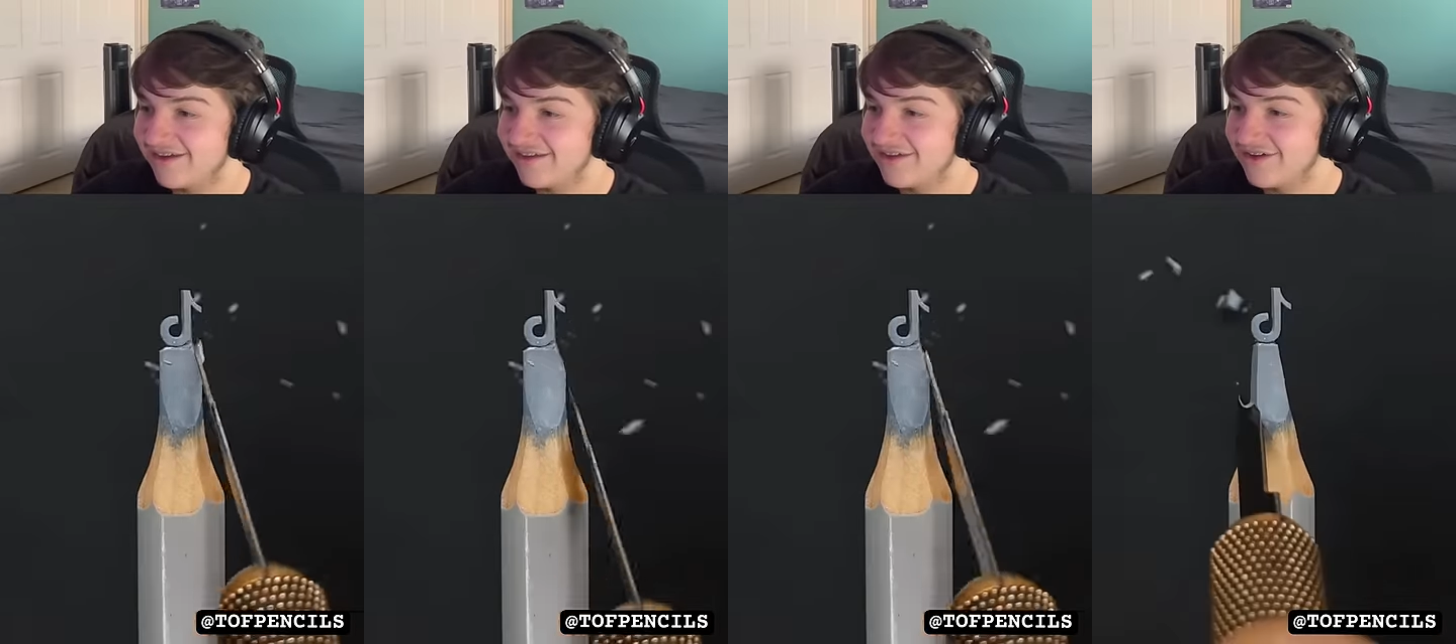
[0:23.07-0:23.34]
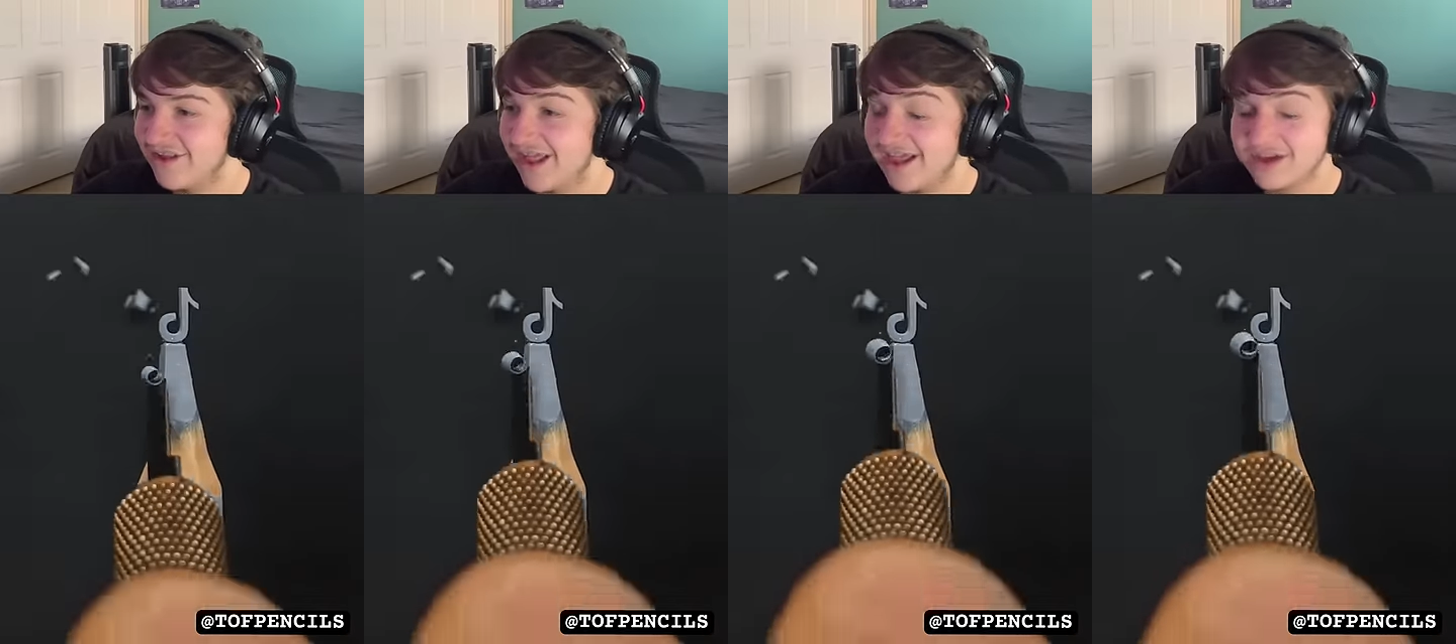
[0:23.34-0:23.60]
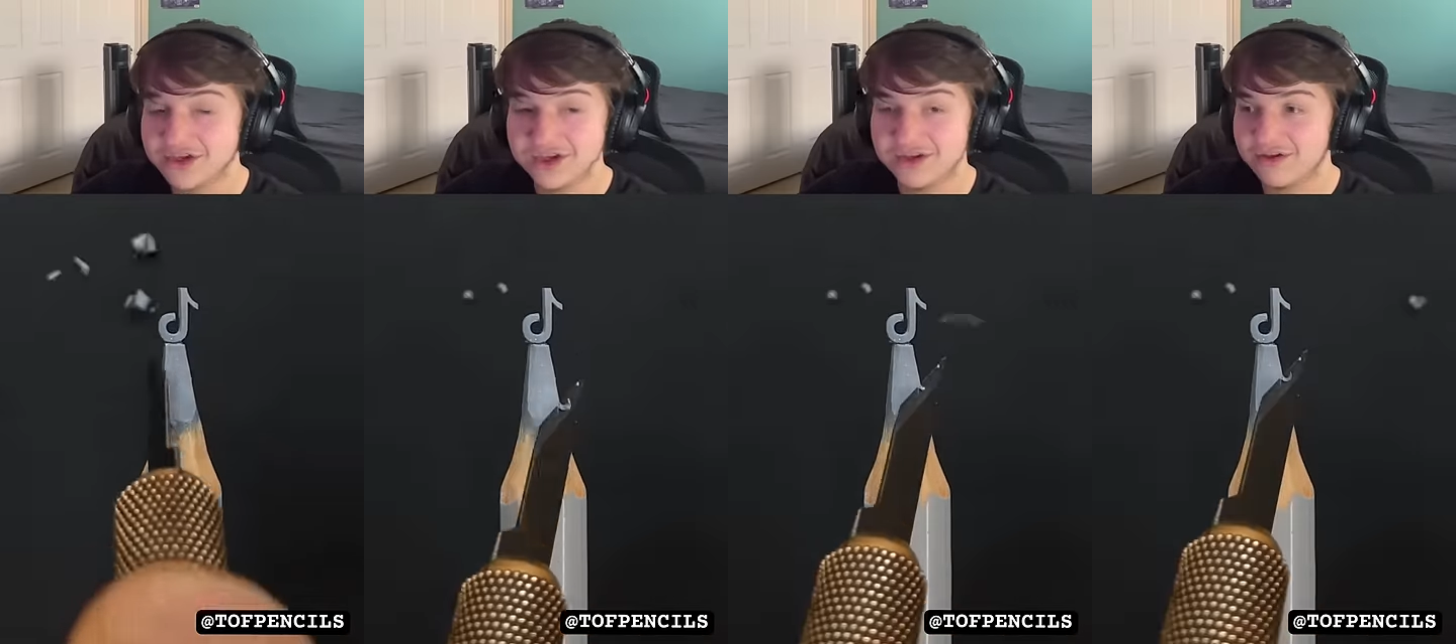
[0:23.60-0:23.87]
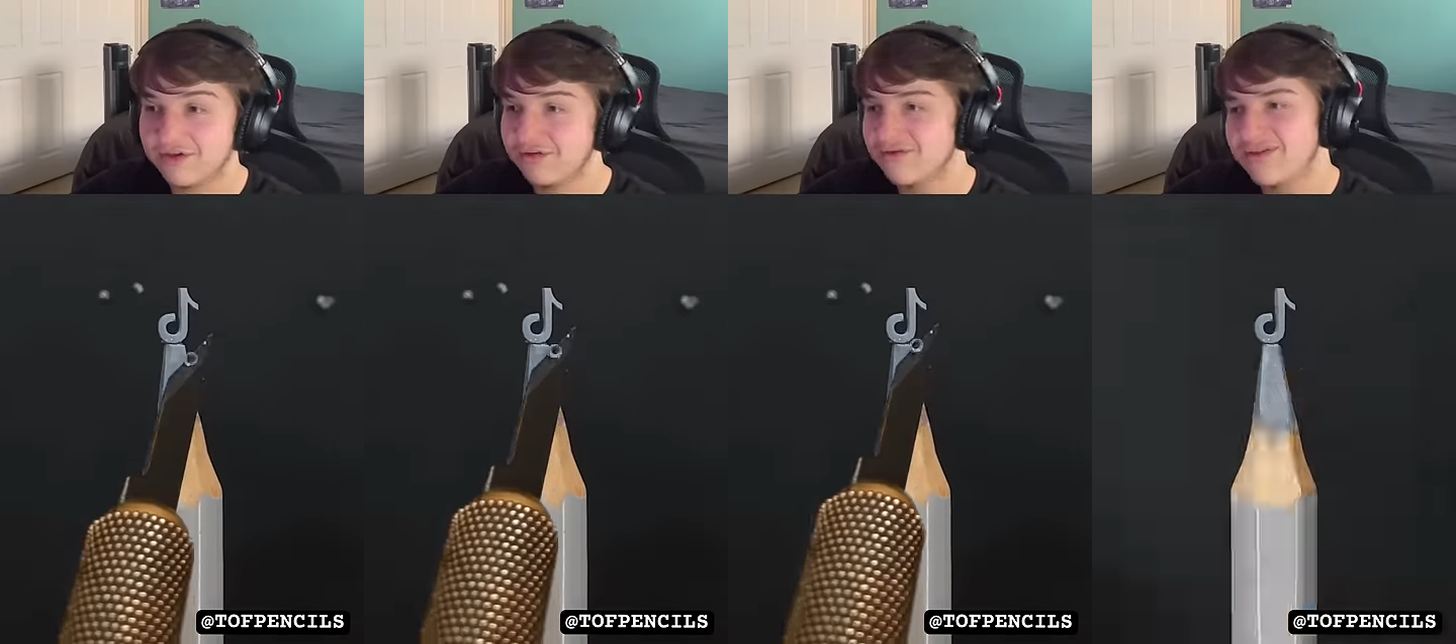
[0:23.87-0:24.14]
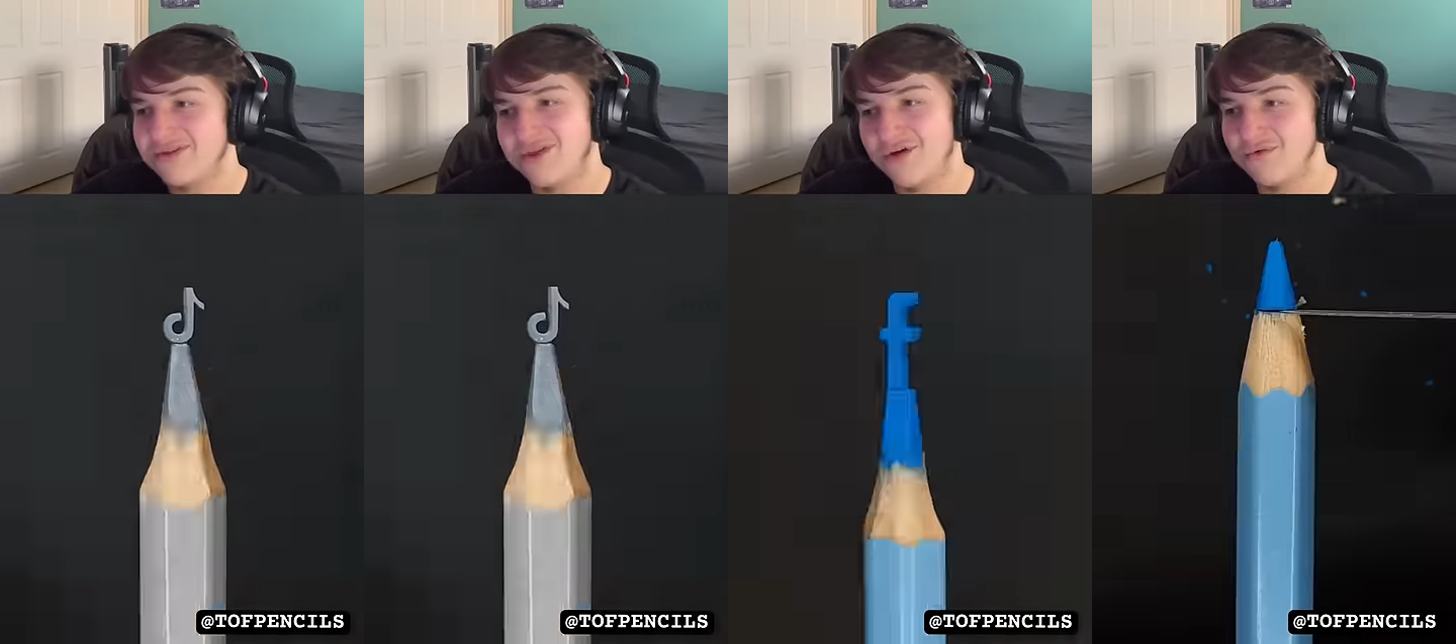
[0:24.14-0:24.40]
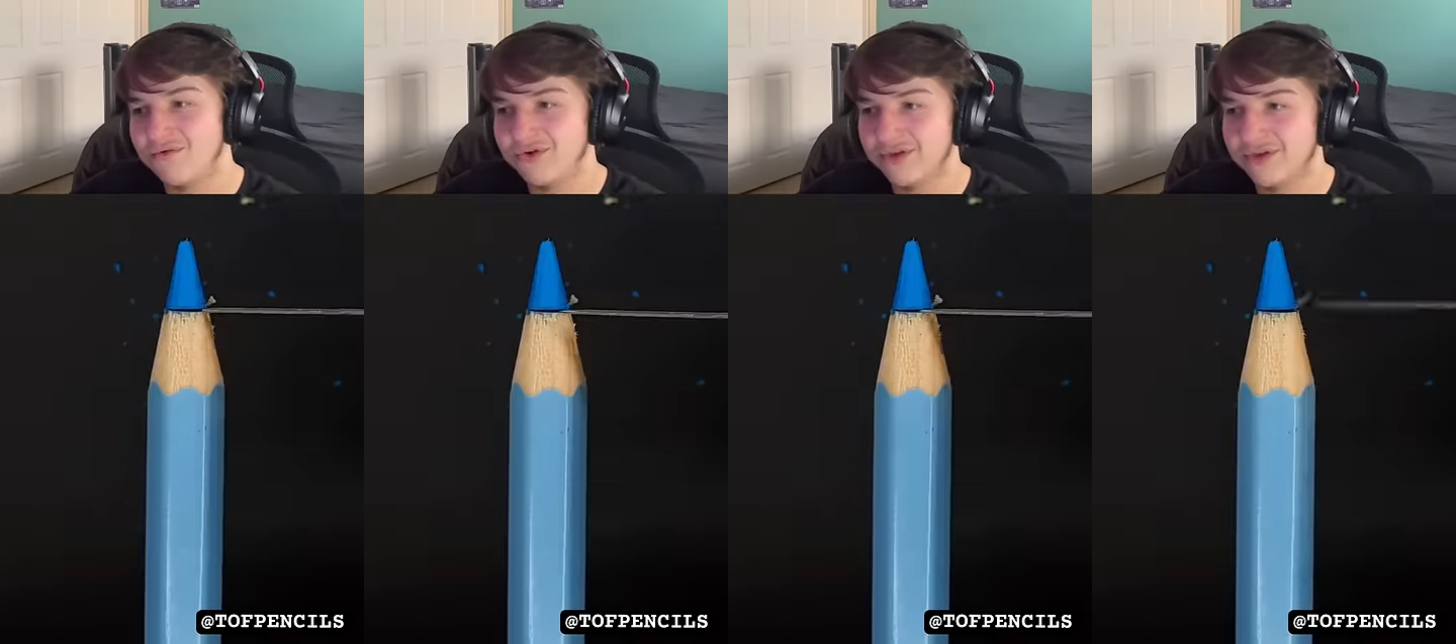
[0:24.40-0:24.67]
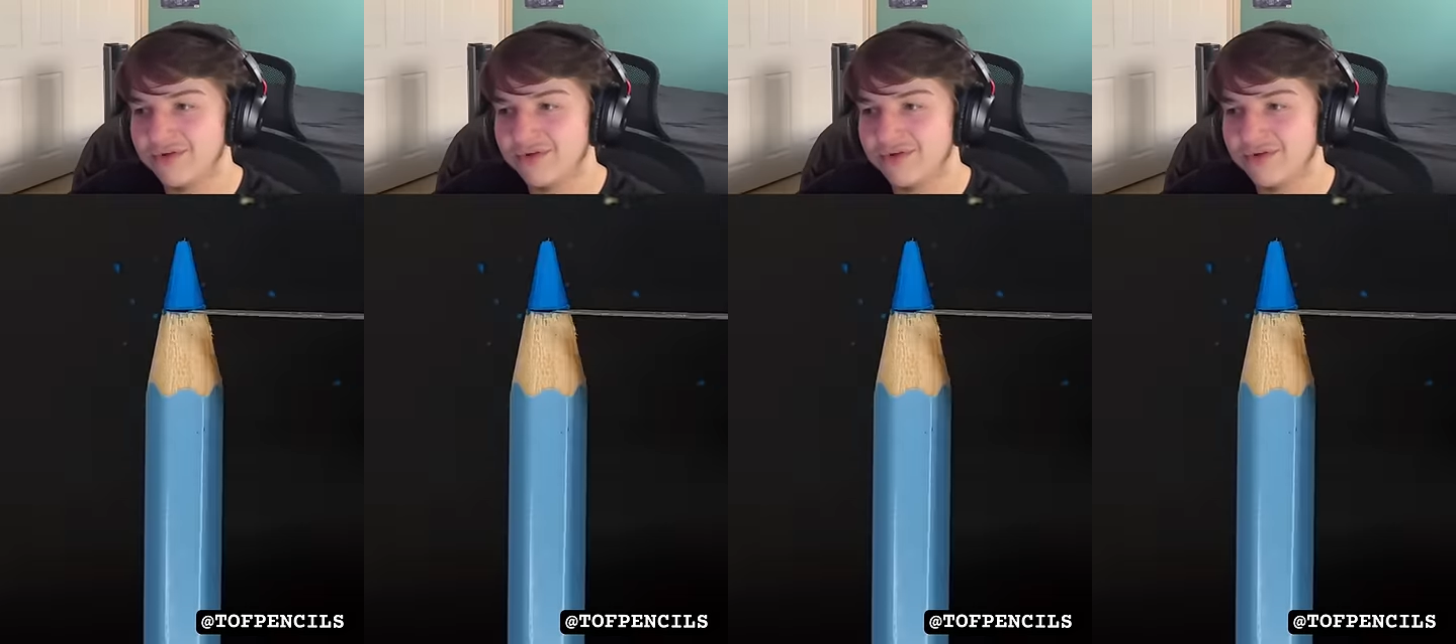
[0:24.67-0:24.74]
Dude, I actually don't really